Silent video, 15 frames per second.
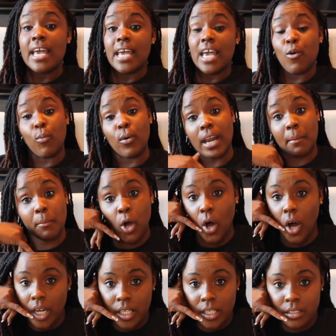when I'm
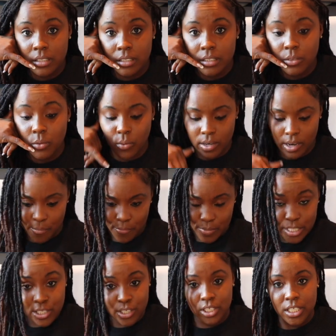calling, when I'm
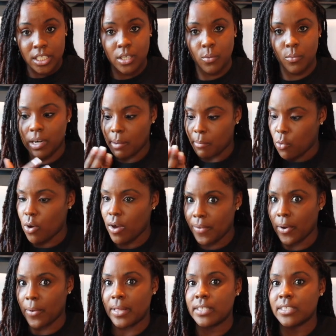researching, when I'm on
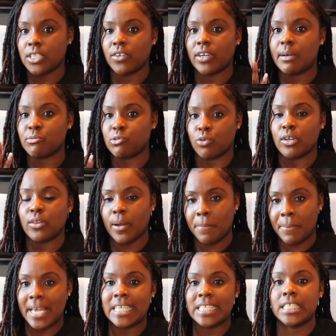their Instagrams and on their
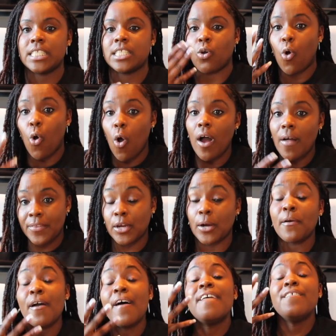pages and on
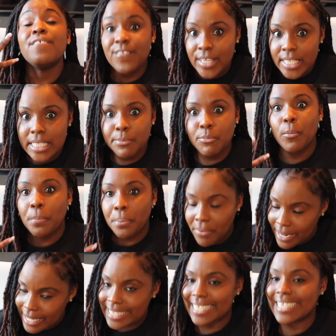their visible
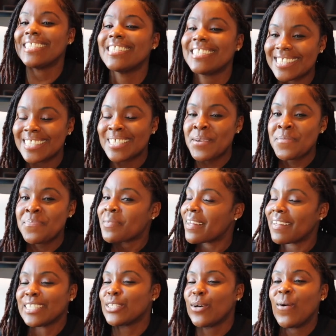presence.
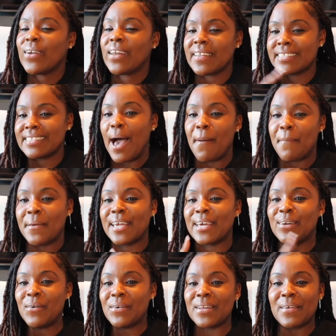That's a whole nother topic and
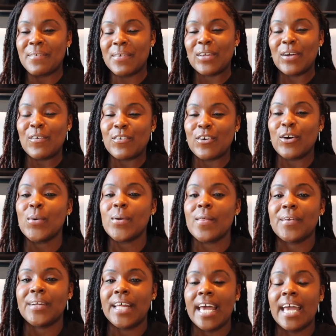a whole nother video for a whole
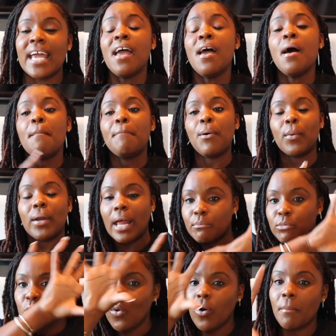nother day. But when
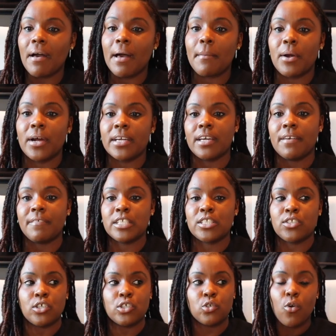I'm doing my market
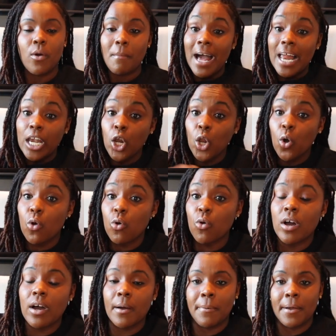research on my local
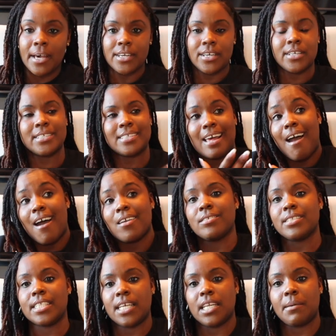competitors, I
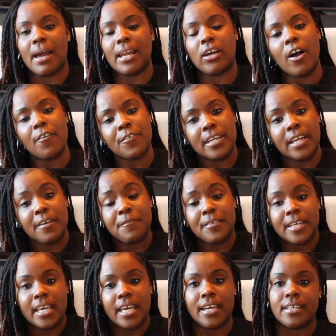don't see anybody offering
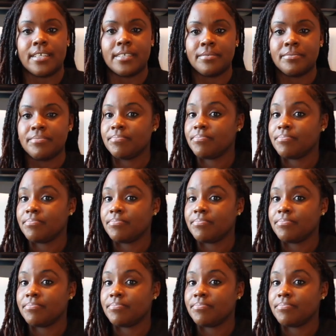infant care.